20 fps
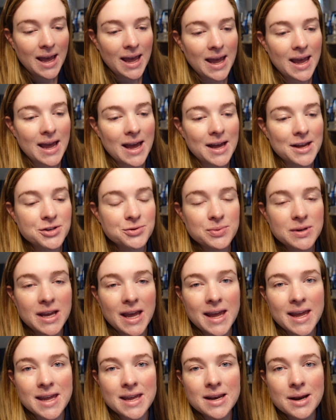And we
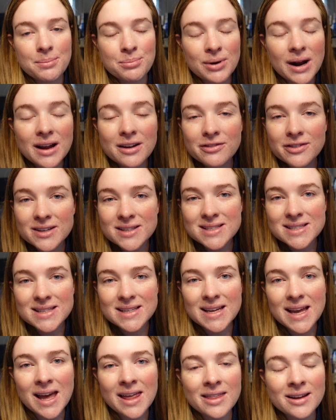ate breakfast
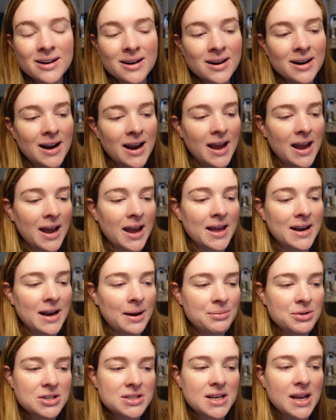together and
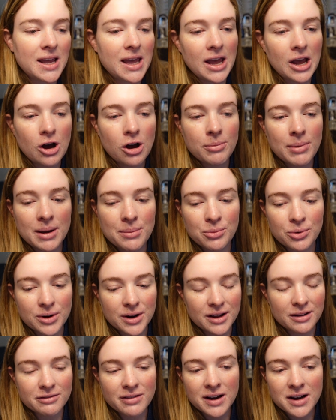I'm just taking all my
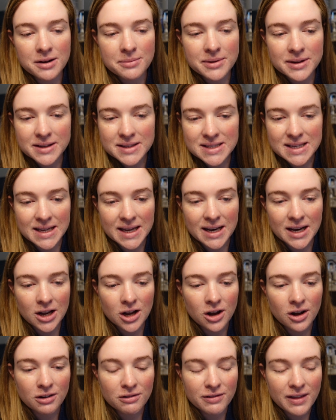morning vitamins and
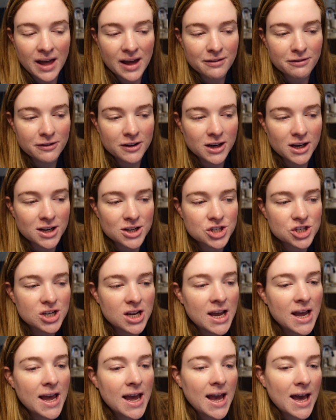getting all of that finished.
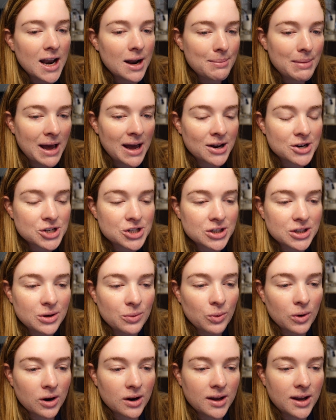And I'm actually
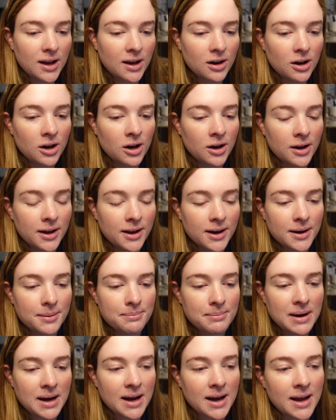working on
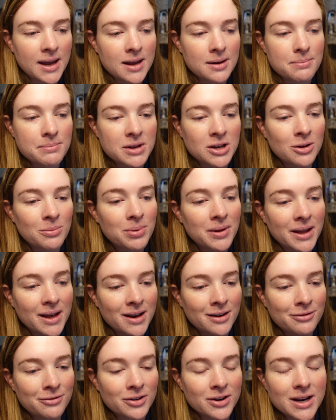my meal
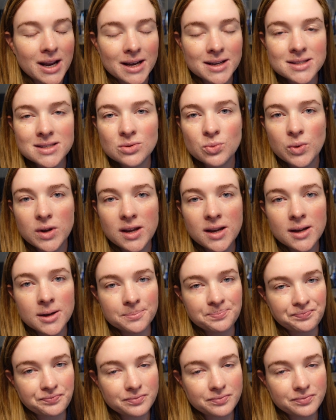plan for next week.